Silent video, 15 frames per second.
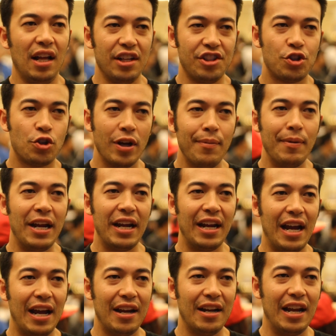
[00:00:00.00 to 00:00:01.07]
Streaming
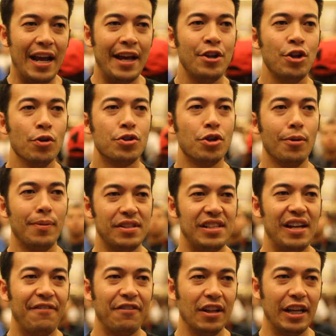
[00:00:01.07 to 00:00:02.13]
and YouTube has
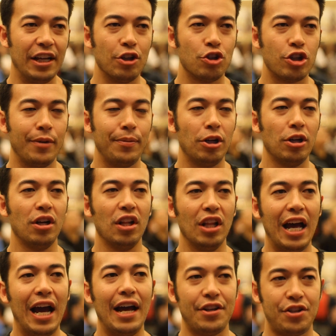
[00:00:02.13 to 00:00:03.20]
definitely contributed a
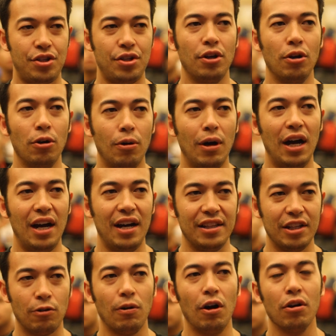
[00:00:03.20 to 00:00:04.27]
lot to
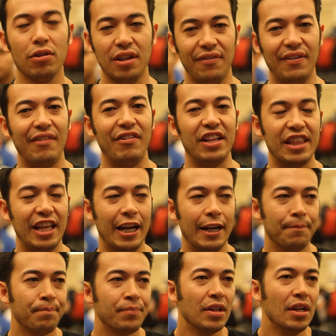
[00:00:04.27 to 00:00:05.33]
the growth of
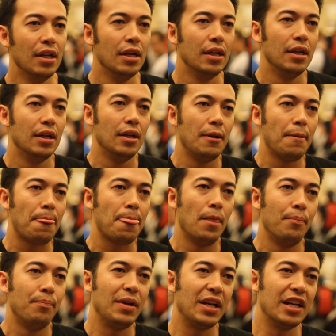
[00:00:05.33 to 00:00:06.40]
everything.
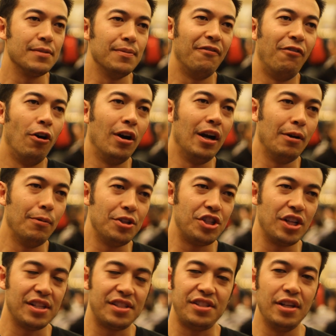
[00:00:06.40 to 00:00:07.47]
Because before it was
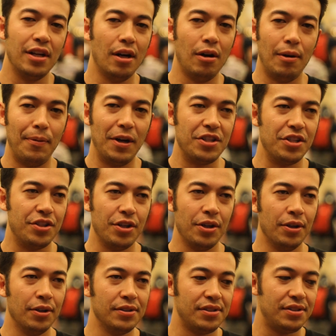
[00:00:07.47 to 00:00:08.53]
just, a bunch of
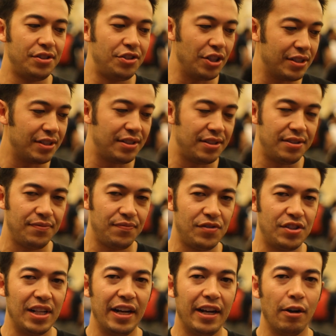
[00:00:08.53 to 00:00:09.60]
dudes just
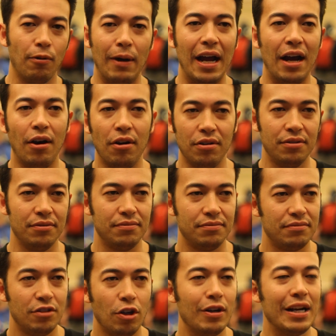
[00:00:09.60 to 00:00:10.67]
sitting around,
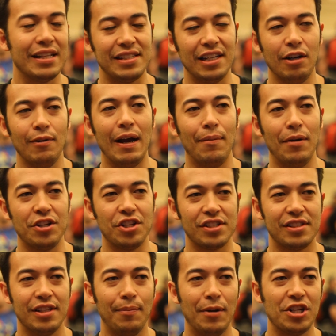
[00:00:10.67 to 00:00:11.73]
or not sitting around, but just
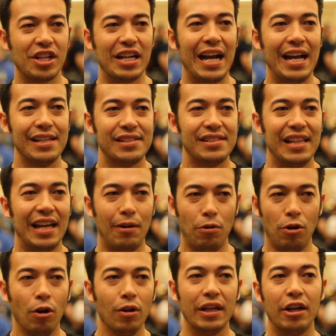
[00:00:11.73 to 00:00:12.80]
a bunch of guys that
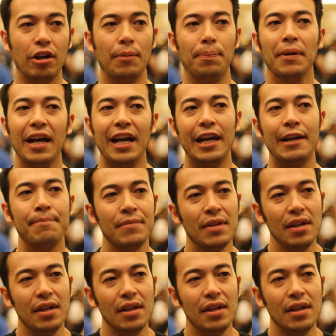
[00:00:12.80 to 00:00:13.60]
were only here to play.